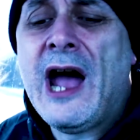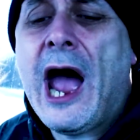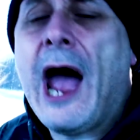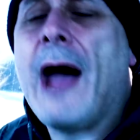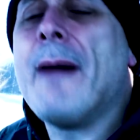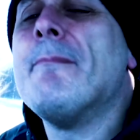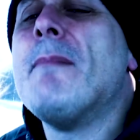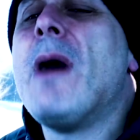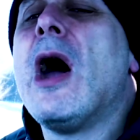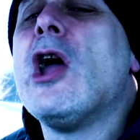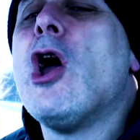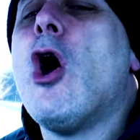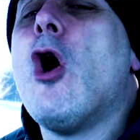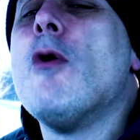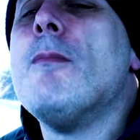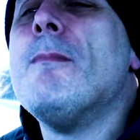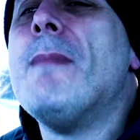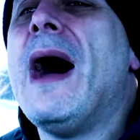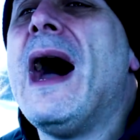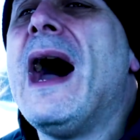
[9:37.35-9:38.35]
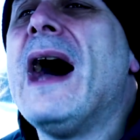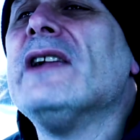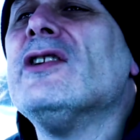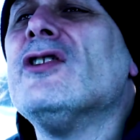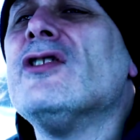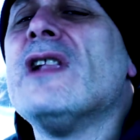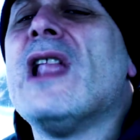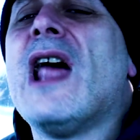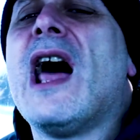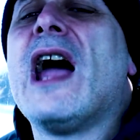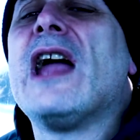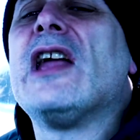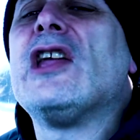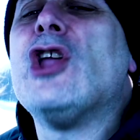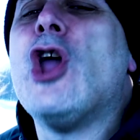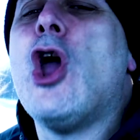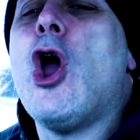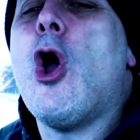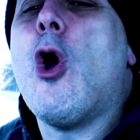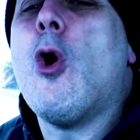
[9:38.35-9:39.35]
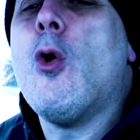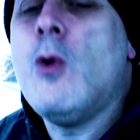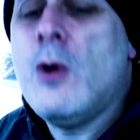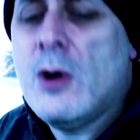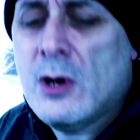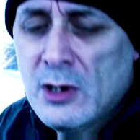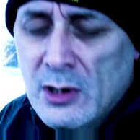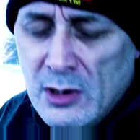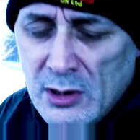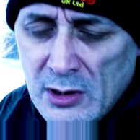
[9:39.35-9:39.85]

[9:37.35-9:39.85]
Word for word: I'm my own man, unlike you.